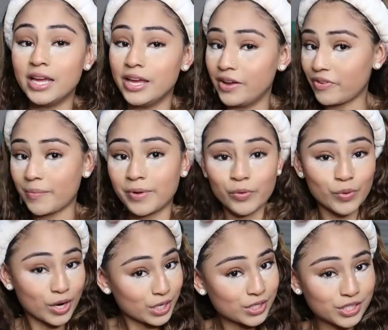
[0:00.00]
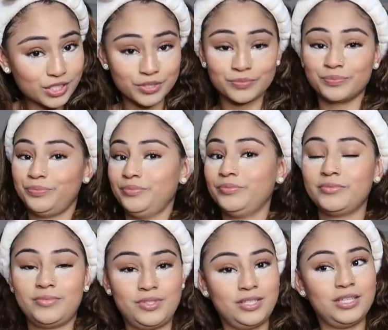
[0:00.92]
If I'm in a rush,
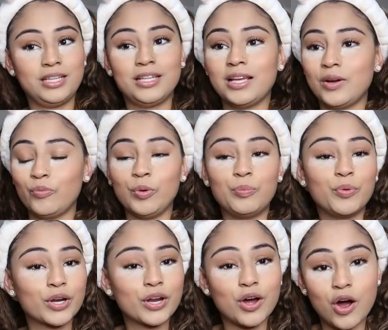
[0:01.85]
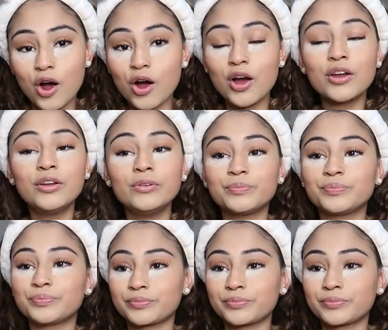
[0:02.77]
we put it on.